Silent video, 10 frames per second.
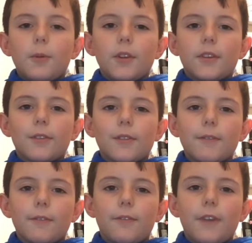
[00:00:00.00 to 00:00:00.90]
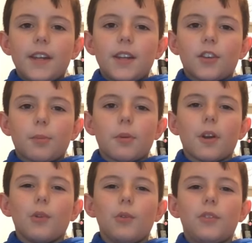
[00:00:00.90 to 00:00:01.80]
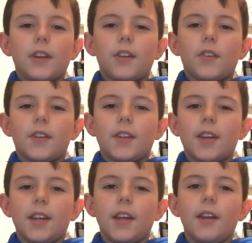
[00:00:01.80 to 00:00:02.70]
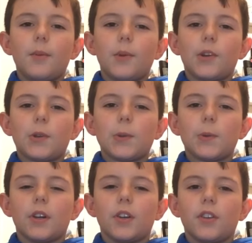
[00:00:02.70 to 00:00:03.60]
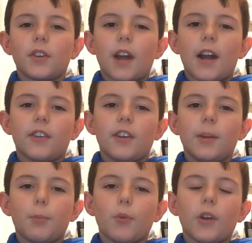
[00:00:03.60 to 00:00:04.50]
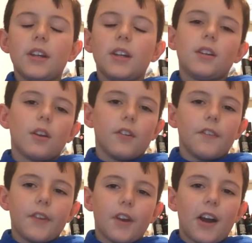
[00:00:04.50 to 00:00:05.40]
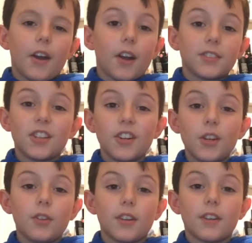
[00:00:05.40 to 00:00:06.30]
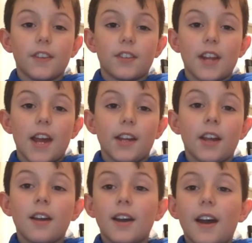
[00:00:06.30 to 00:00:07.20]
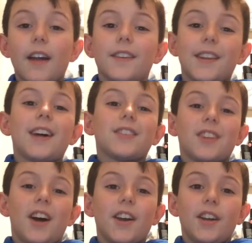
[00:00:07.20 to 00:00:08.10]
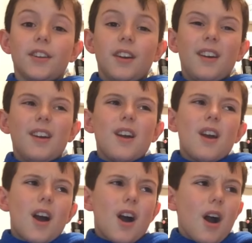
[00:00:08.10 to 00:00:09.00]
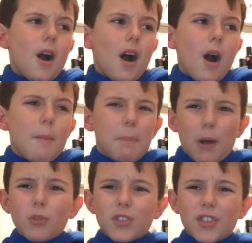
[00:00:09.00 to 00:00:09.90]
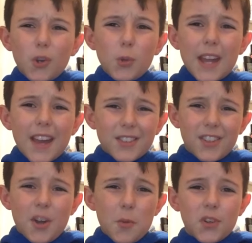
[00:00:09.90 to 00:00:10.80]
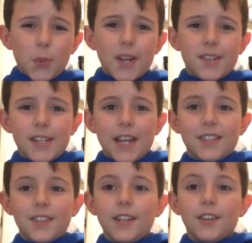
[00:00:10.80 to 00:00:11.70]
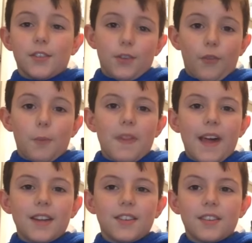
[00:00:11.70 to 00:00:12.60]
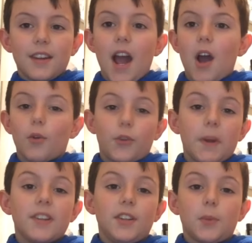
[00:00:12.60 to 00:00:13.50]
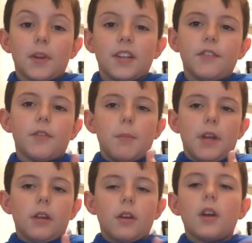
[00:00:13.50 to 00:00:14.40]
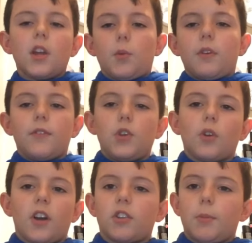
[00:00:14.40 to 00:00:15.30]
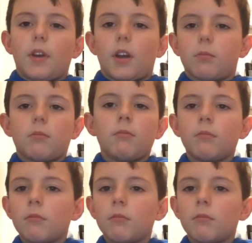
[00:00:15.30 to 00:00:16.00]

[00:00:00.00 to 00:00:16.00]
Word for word: Was Vegas Pro 16, which was actually pretty good, and I still use it to this day. And that started about two years ago in 2018. So from then to now, 2020 for me. Anyway, for you guys, it can be like